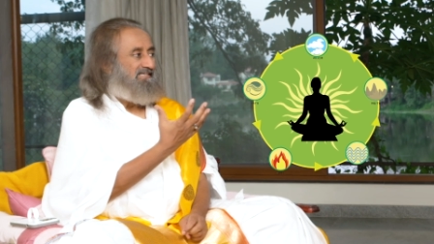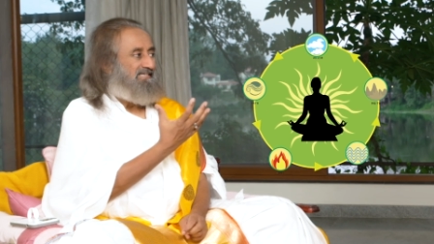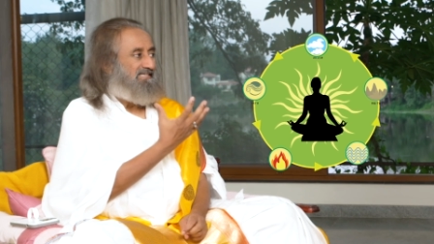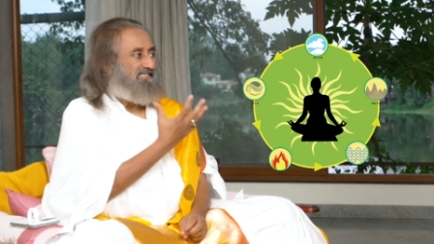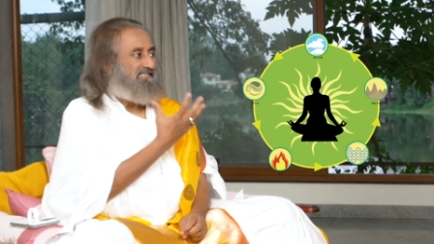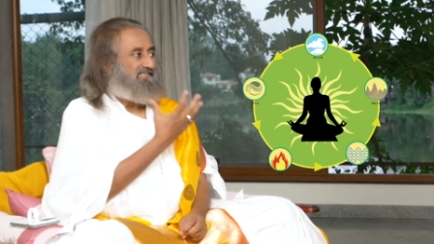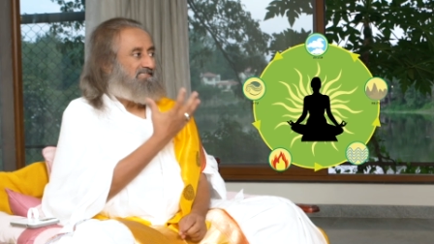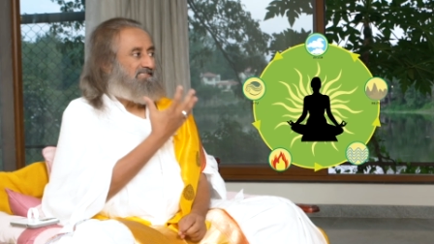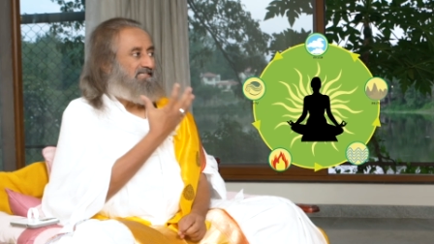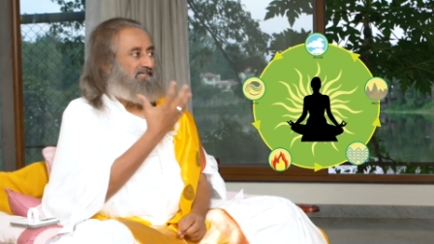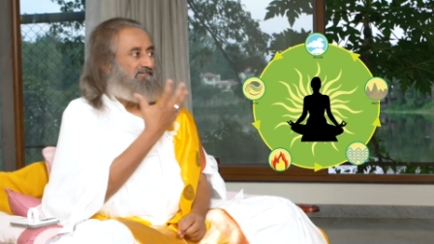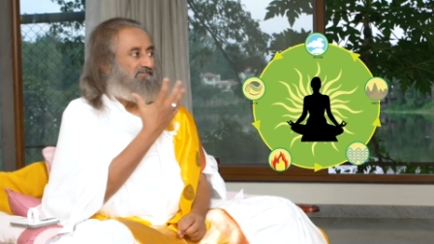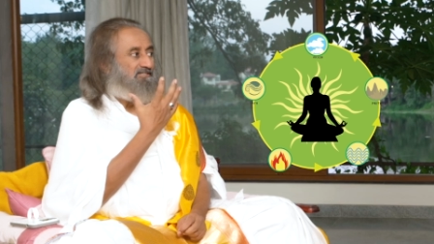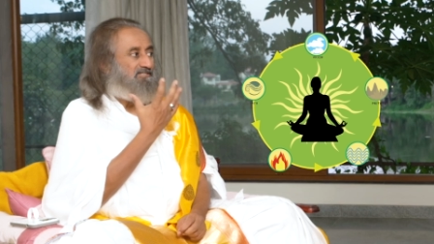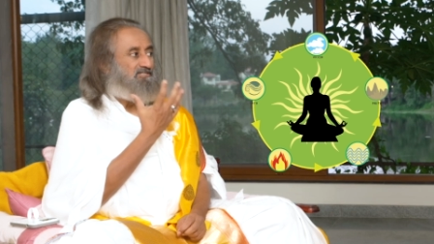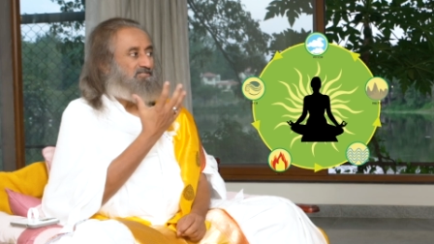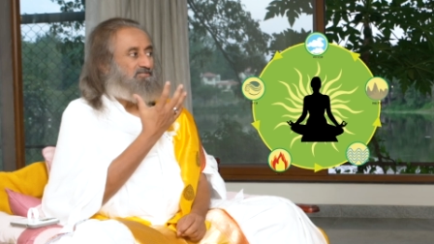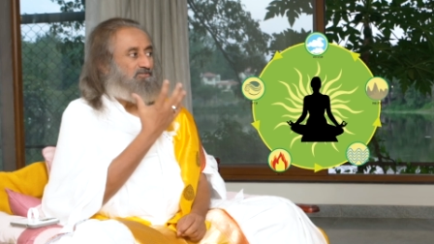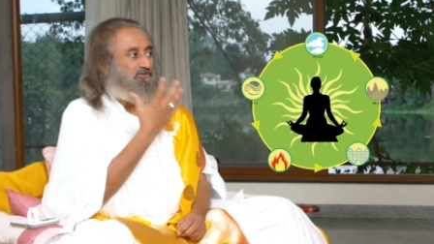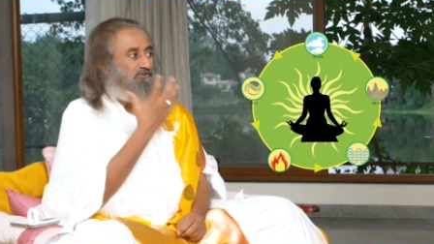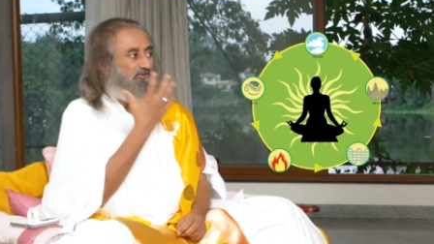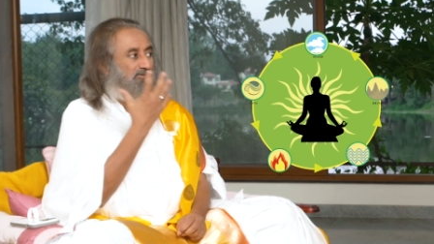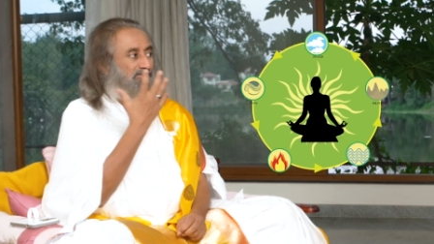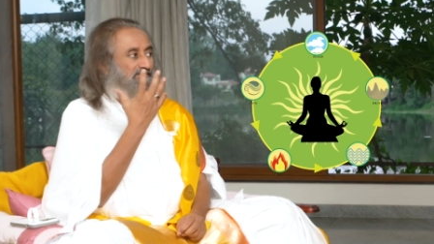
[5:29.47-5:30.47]
It
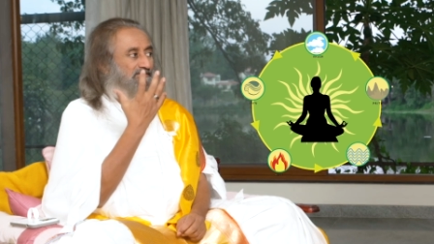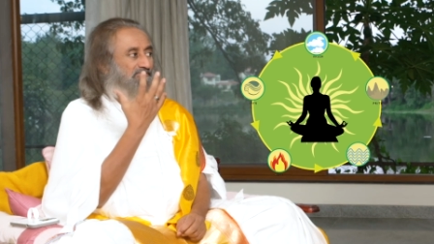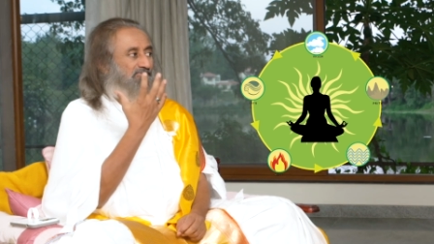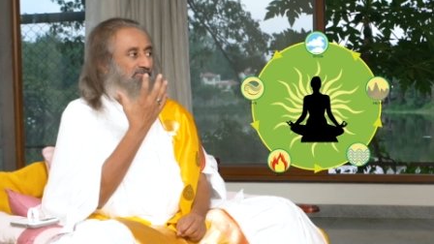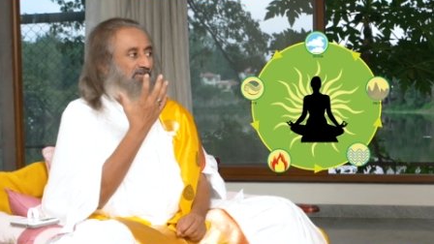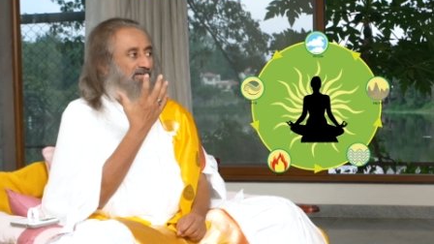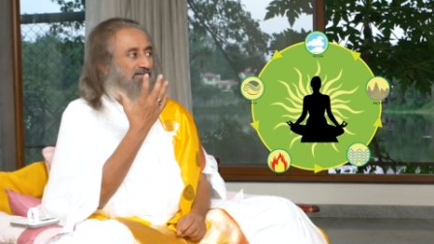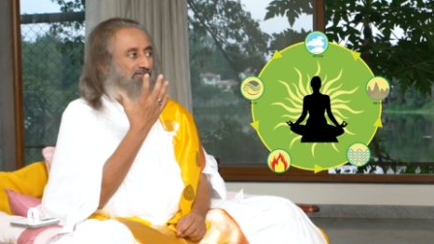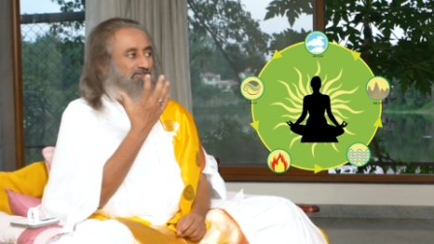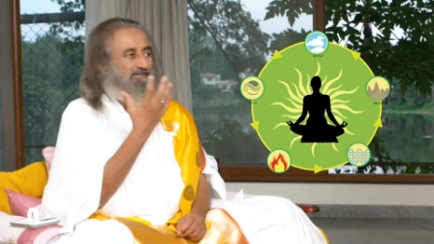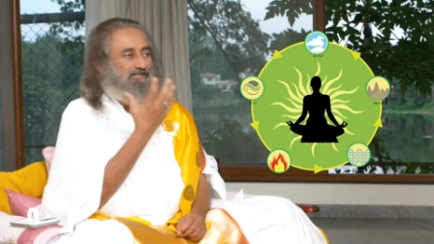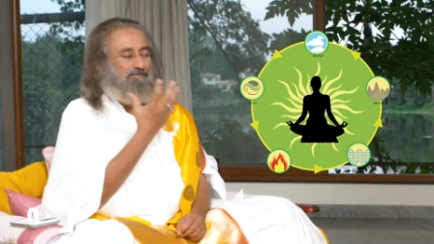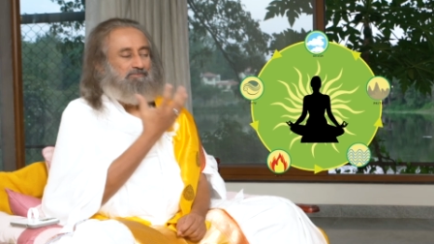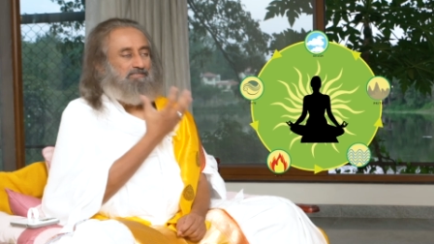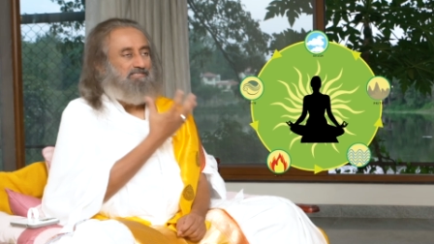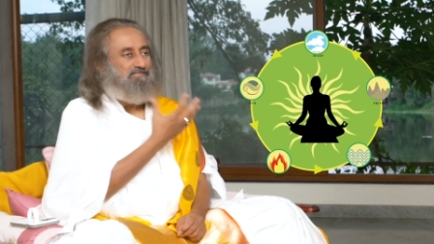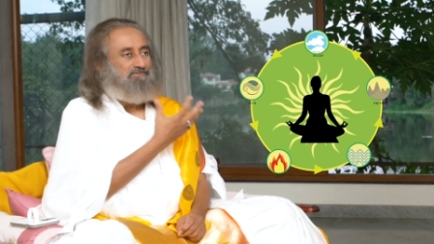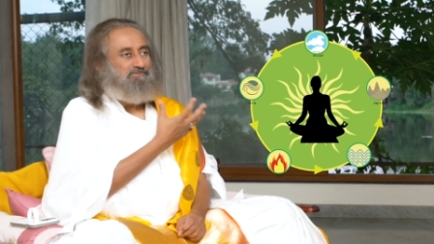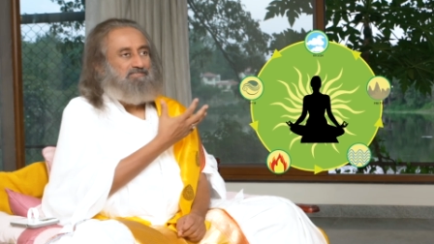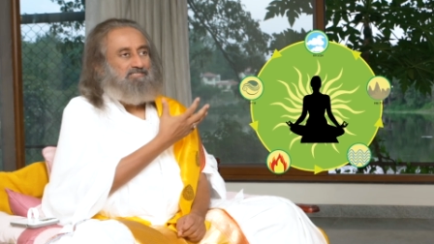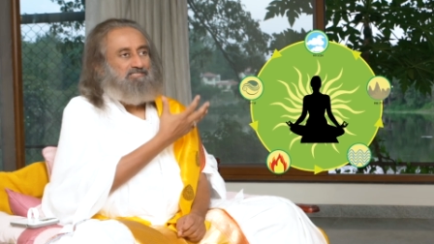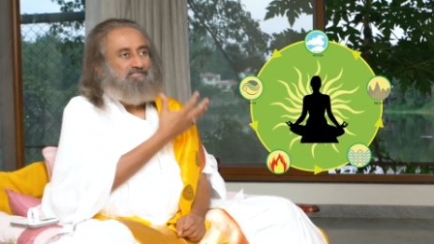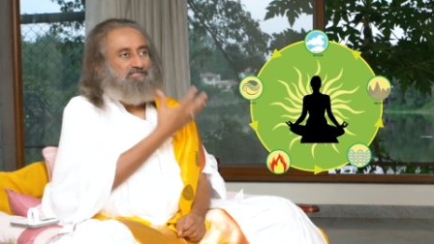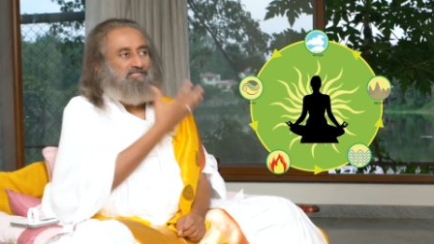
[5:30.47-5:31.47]
covers all the five
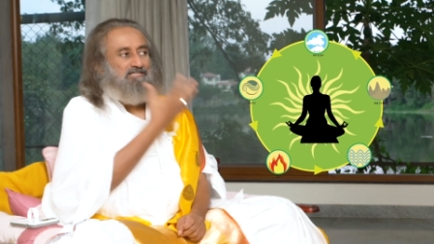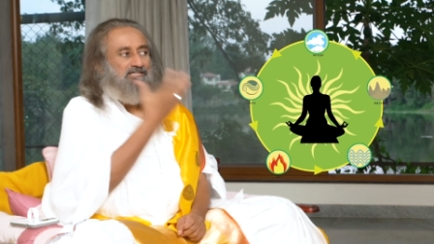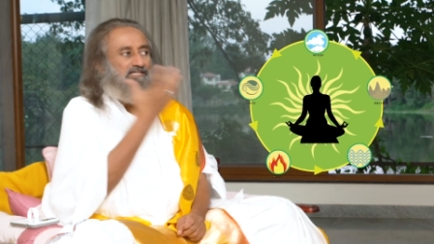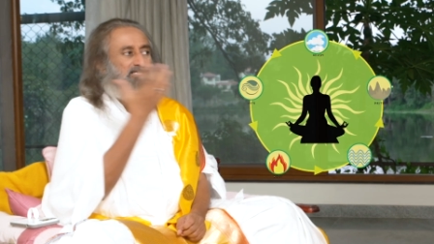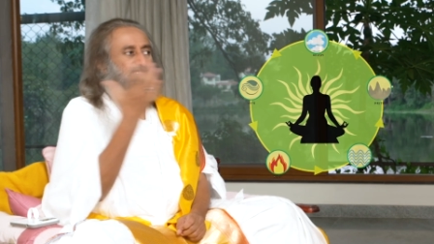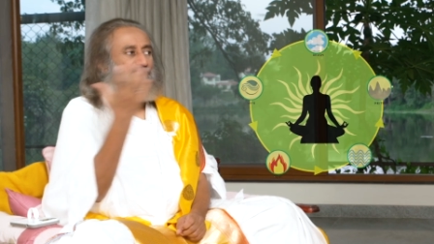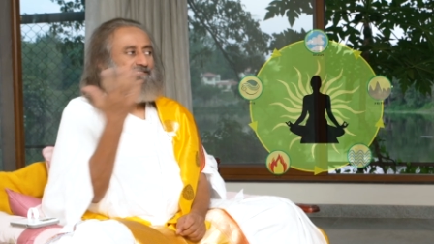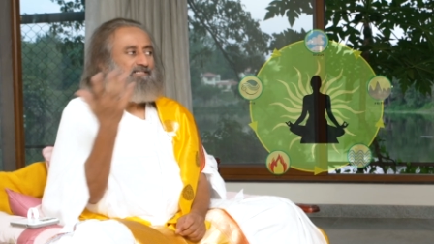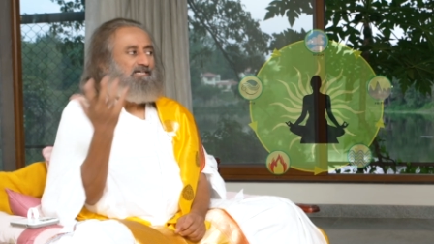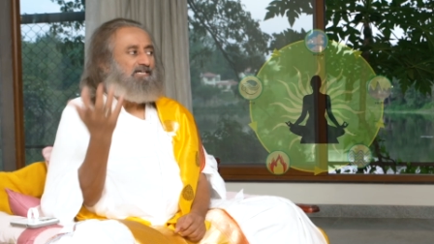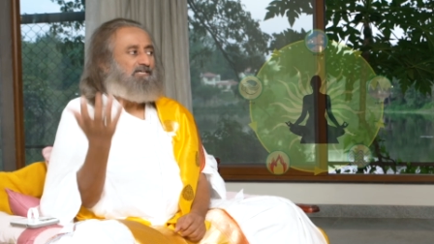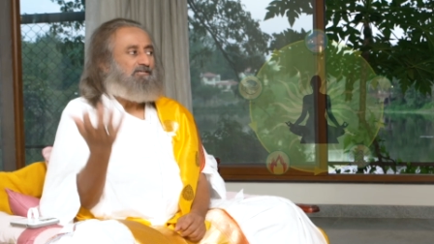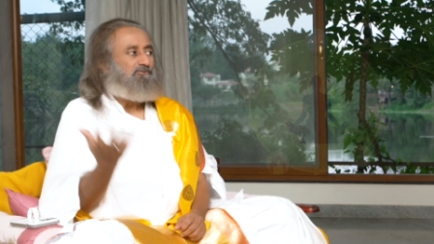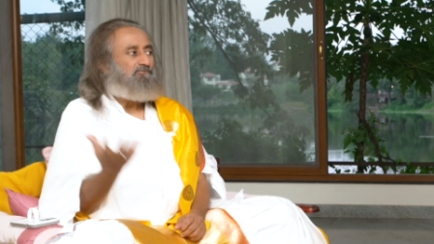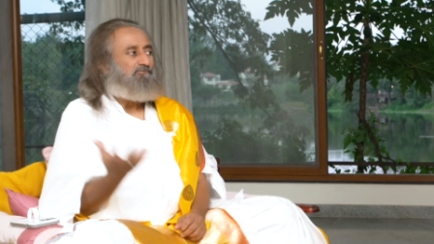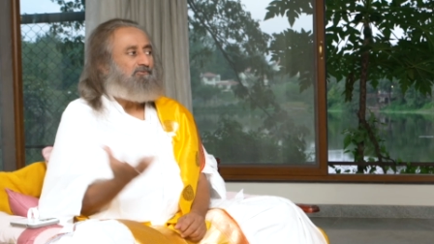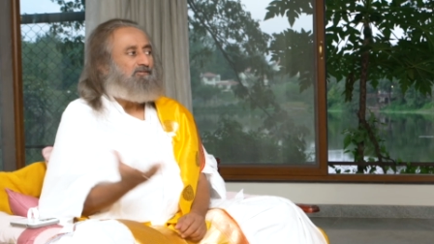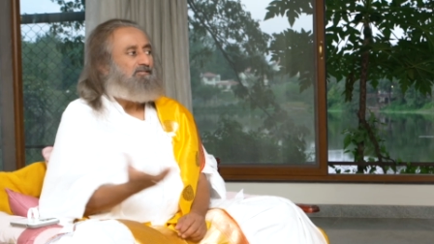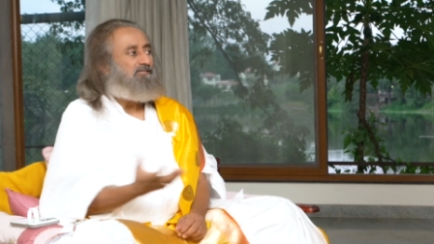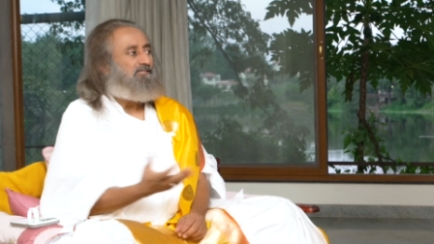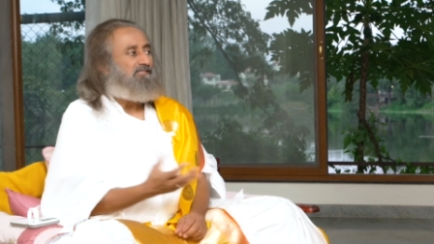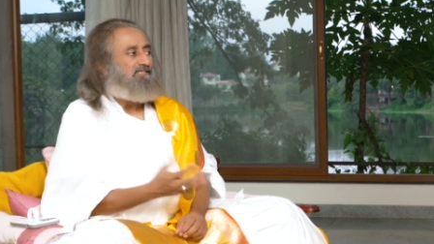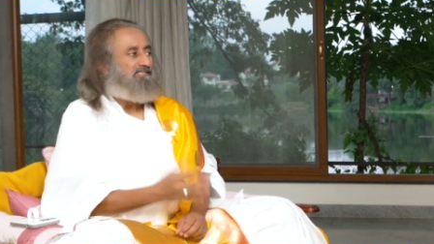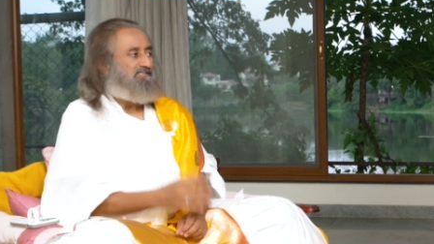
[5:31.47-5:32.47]
elements which the entire
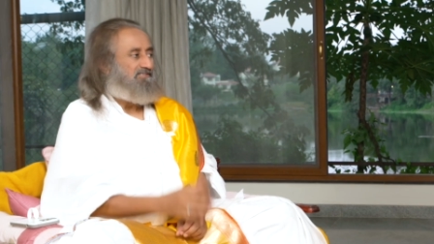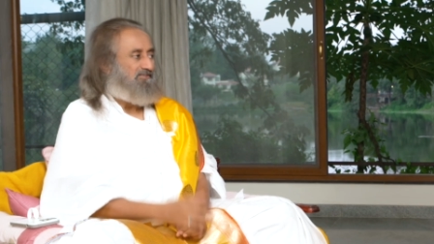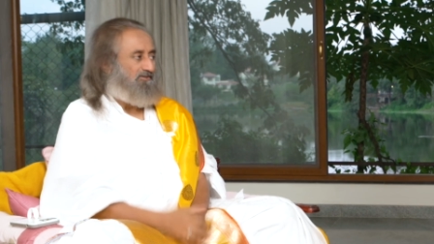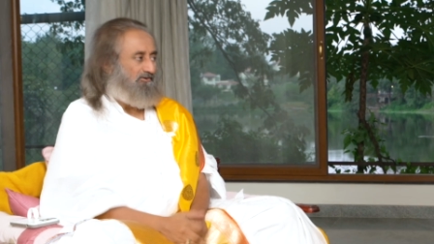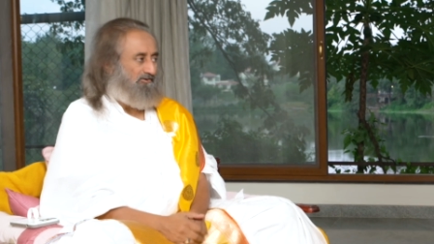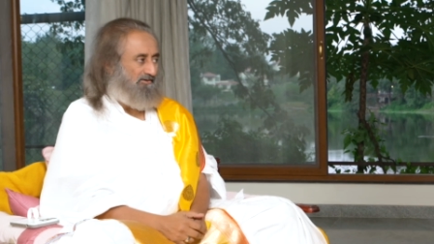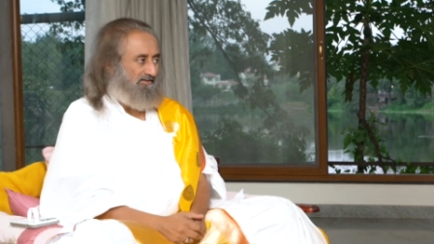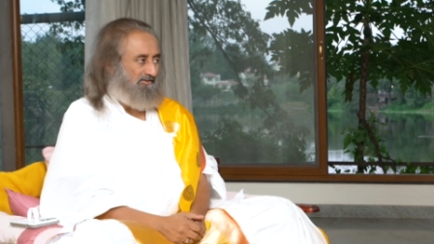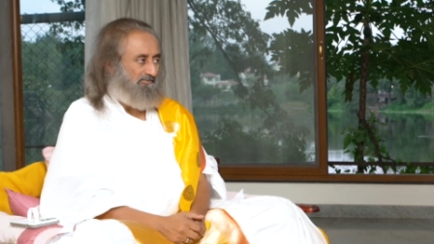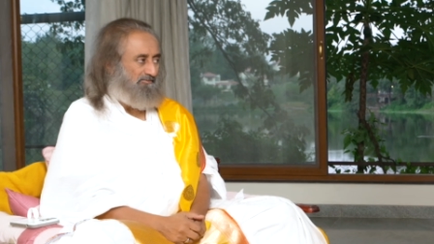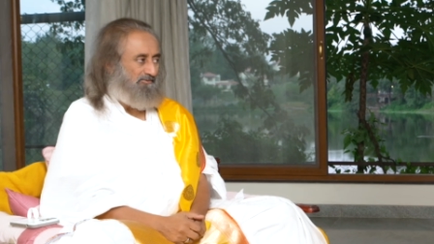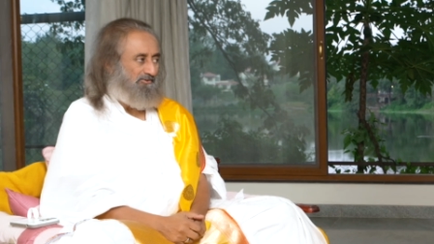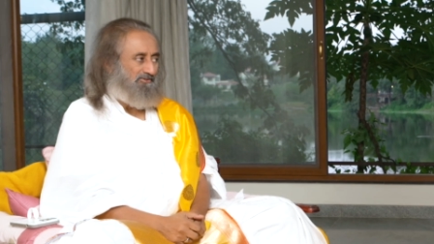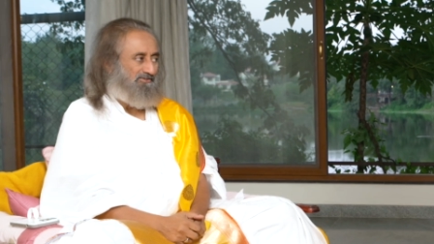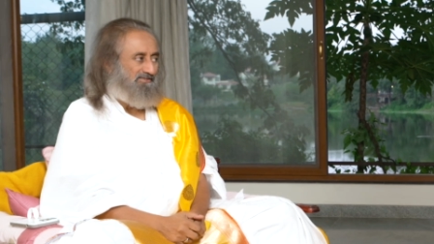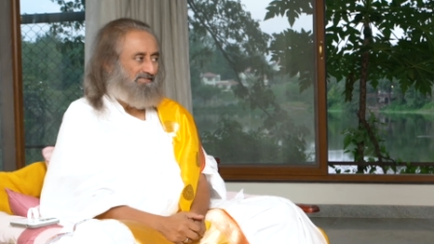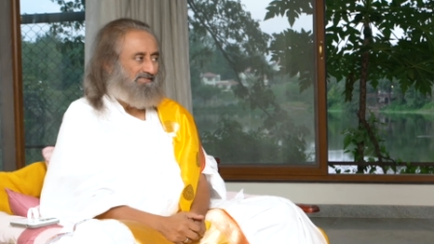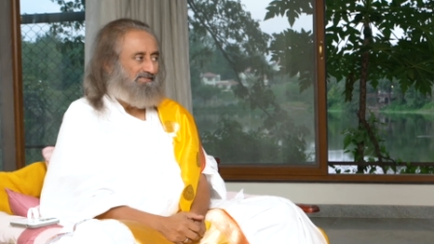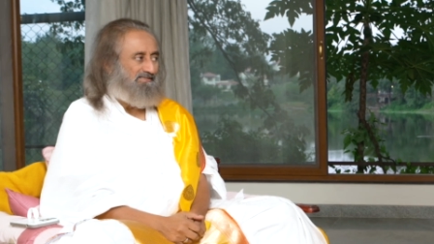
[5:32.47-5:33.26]
world is all about.